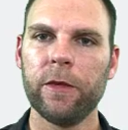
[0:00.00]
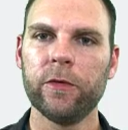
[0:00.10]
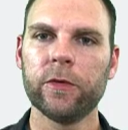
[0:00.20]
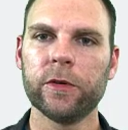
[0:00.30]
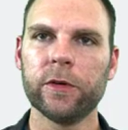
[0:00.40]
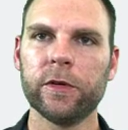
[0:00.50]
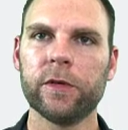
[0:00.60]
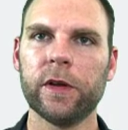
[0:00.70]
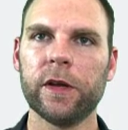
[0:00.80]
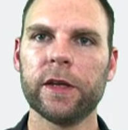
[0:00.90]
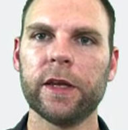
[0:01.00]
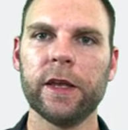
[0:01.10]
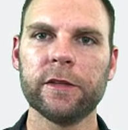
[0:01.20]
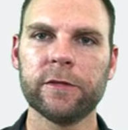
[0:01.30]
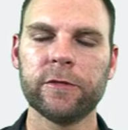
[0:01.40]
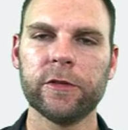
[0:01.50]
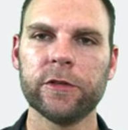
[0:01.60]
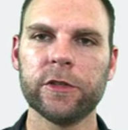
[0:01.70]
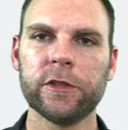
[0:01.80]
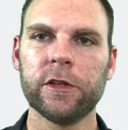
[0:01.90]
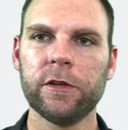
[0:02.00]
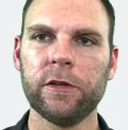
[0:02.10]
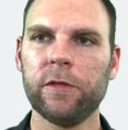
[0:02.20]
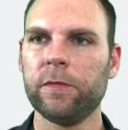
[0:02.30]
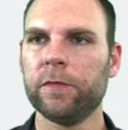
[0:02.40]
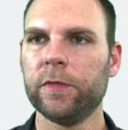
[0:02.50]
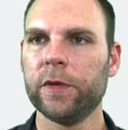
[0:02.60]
your guest for just little,